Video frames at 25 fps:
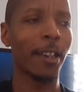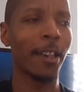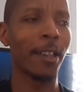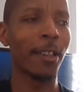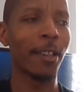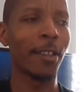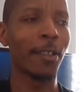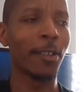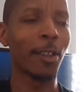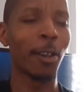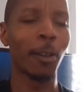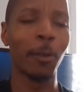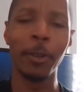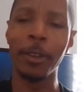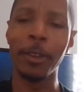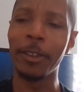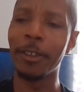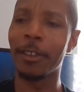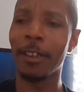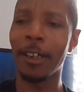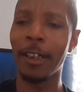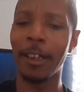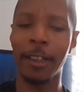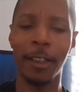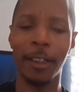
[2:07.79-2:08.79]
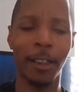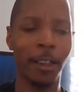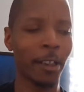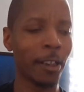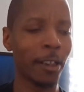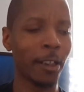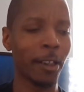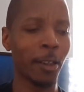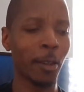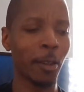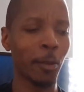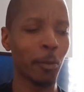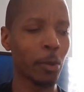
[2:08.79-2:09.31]
And Tony's like,
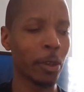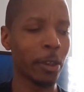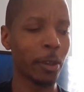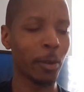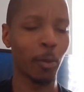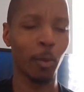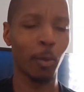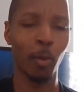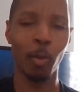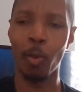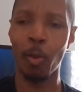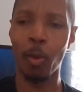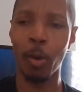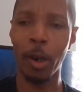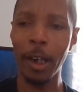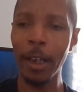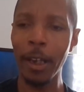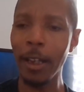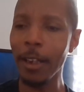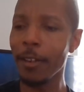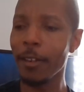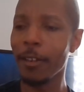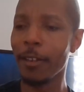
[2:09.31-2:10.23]
"Uh, wait, what?"